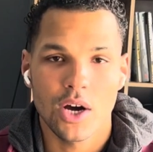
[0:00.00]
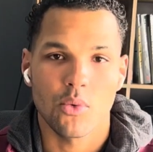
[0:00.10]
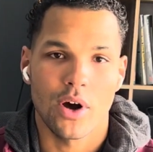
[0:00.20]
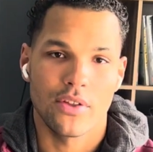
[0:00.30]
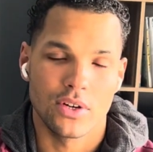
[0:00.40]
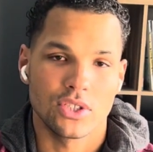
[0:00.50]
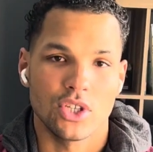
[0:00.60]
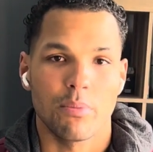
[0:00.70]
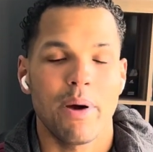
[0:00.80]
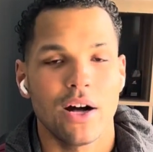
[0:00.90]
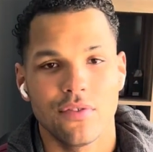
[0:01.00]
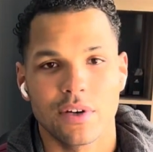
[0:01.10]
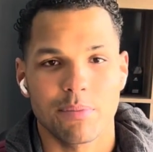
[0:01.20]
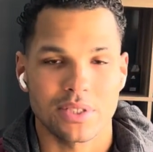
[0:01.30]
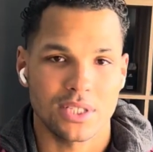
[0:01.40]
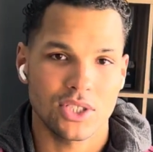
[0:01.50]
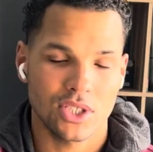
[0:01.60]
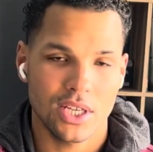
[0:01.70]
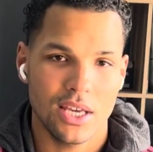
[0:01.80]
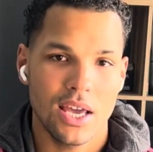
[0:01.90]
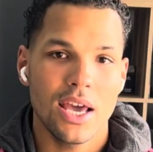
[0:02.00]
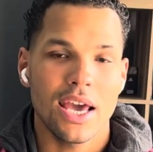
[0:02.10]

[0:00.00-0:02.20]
whether it's your pelvic positioning,